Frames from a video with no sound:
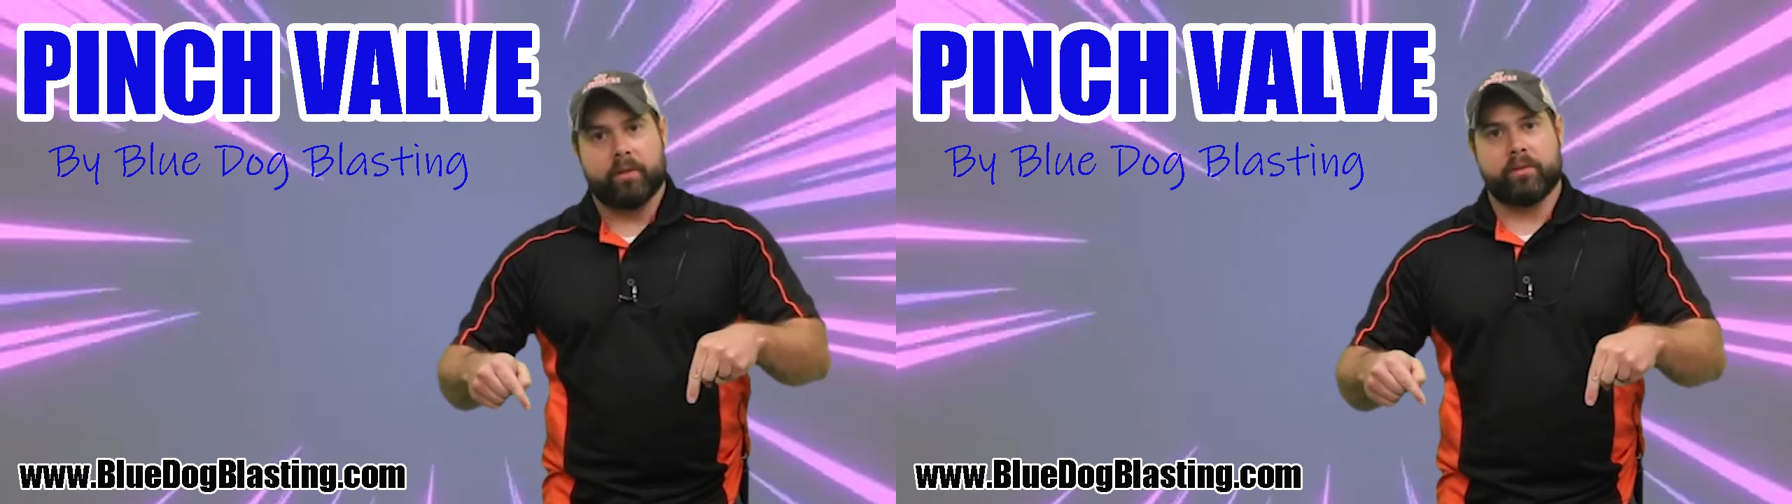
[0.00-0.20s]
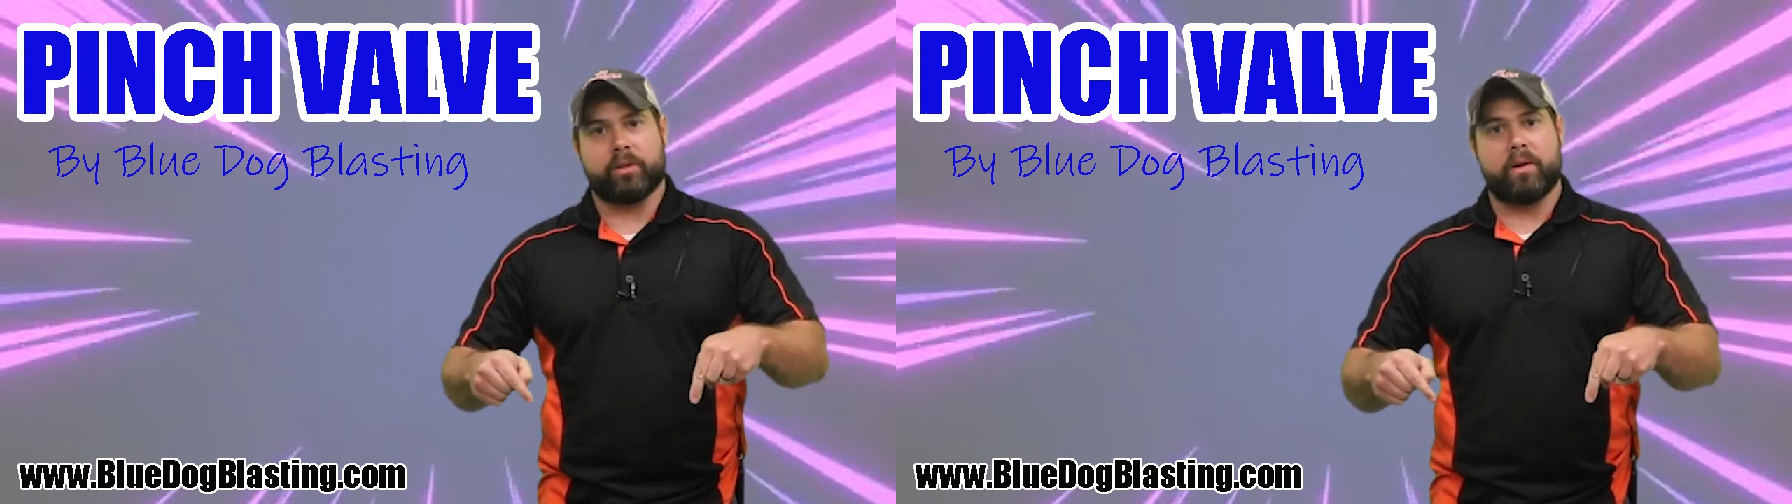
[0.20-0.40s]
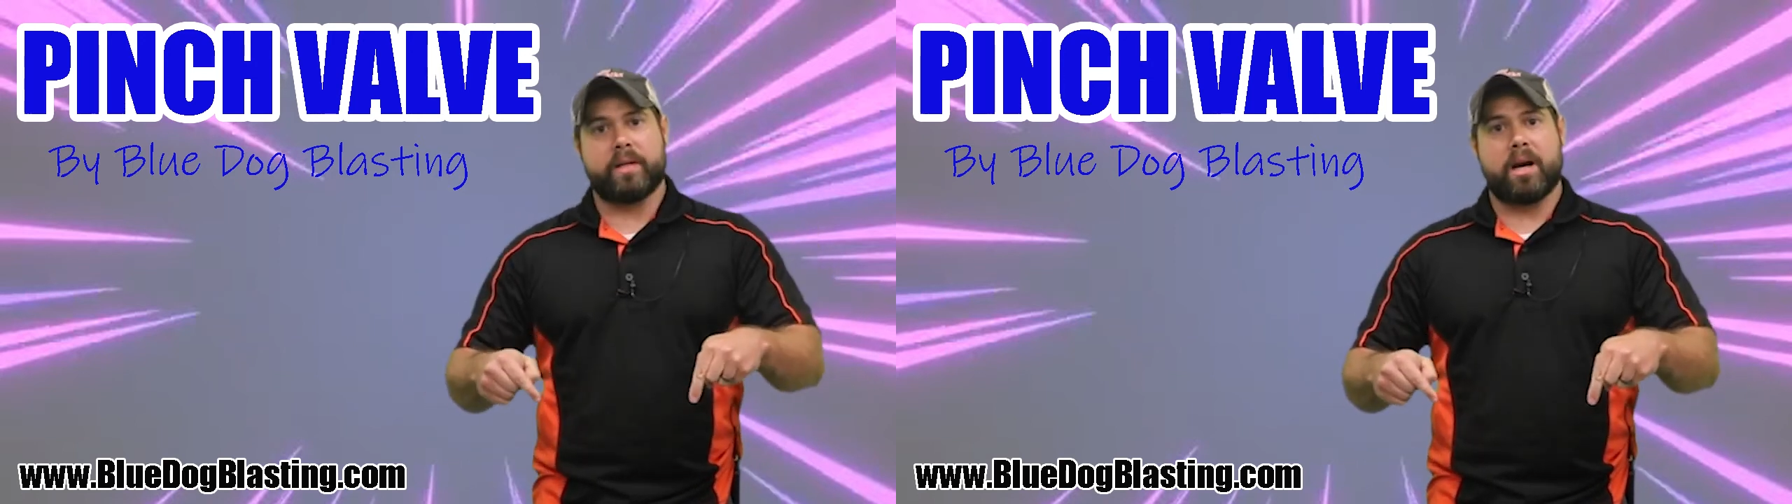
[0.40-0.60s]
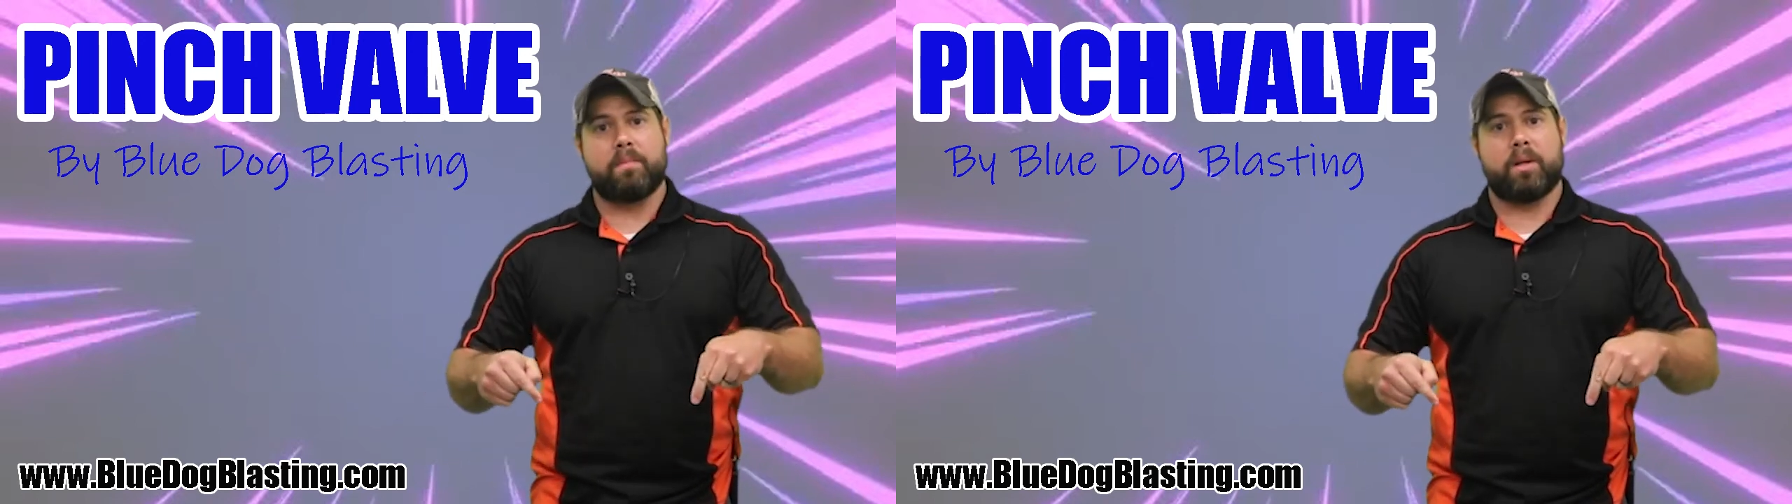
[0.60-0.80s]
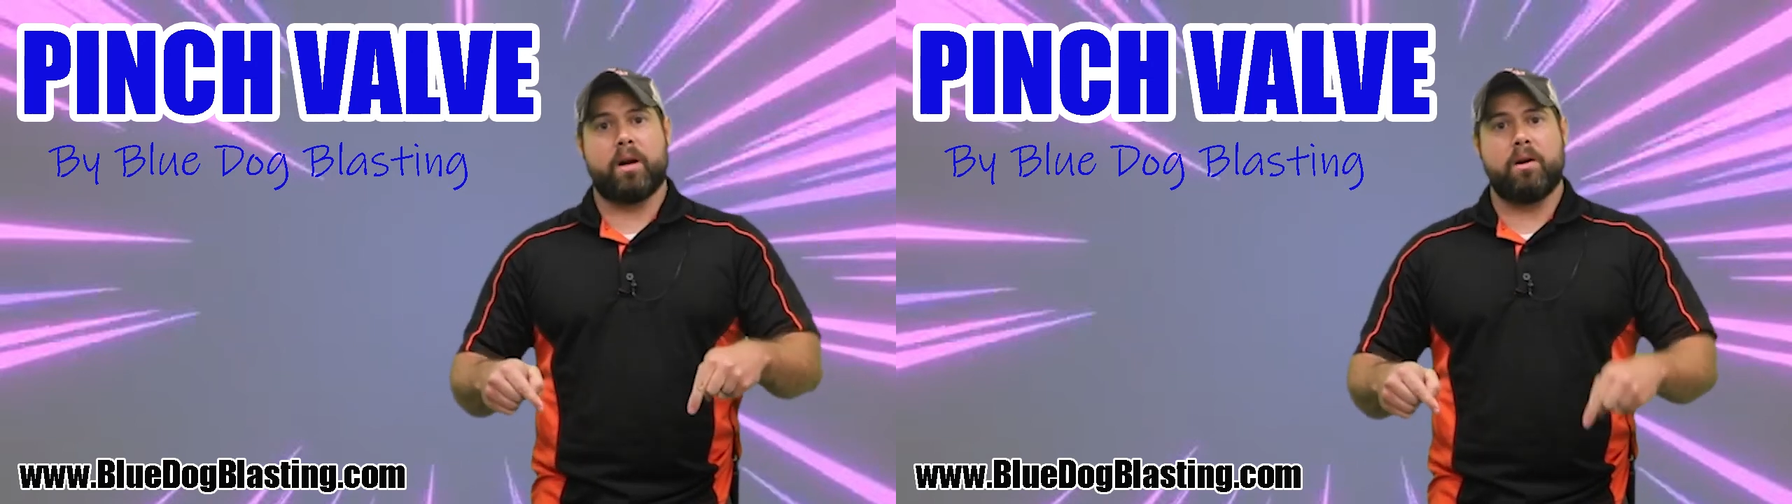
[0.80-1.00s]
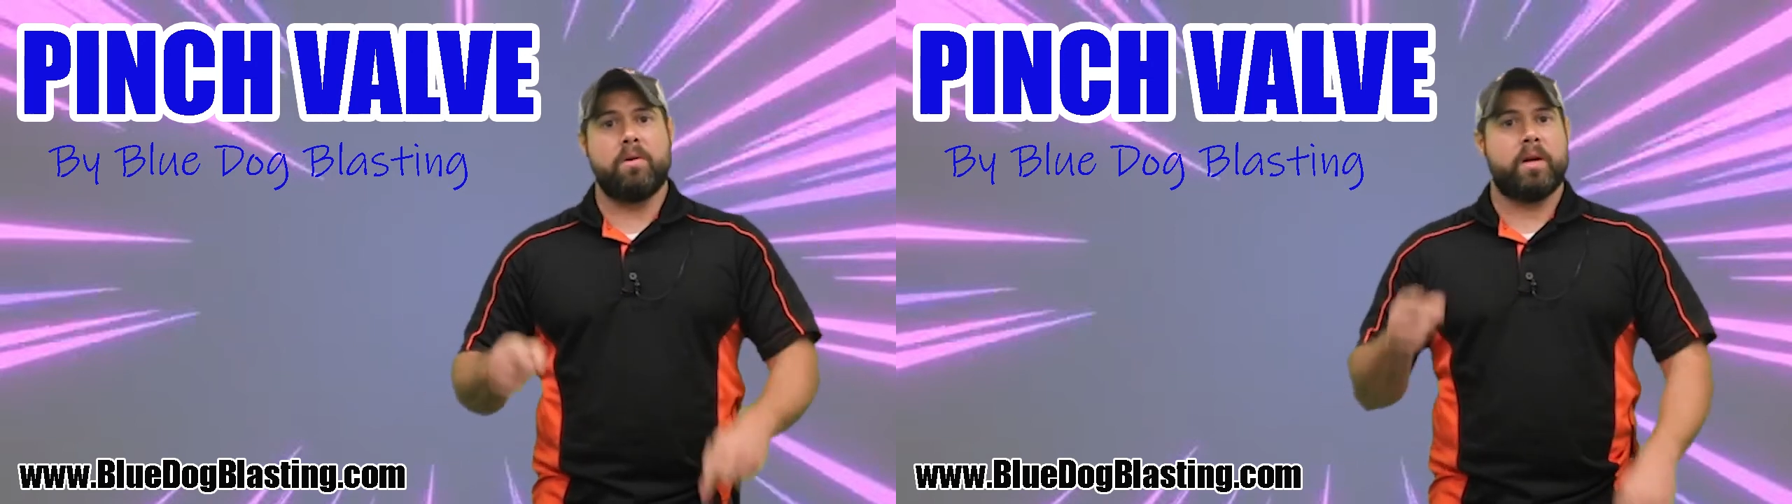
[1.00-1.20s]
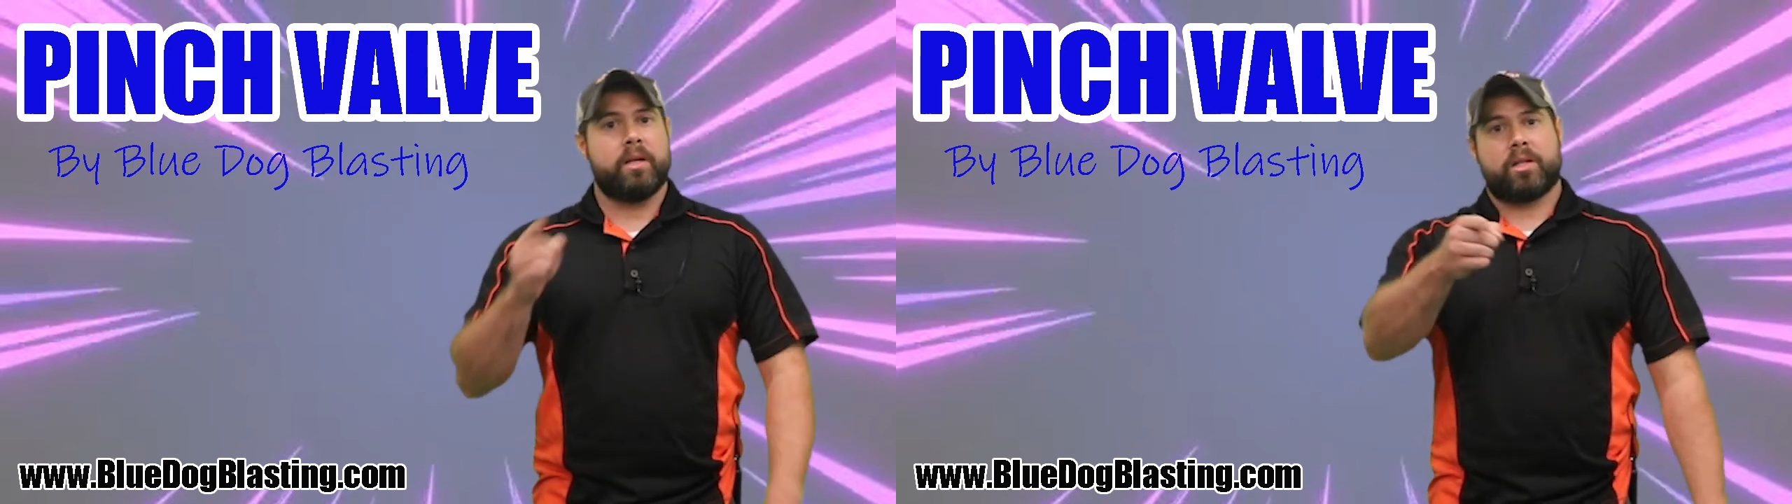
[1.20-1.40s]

throw it down below,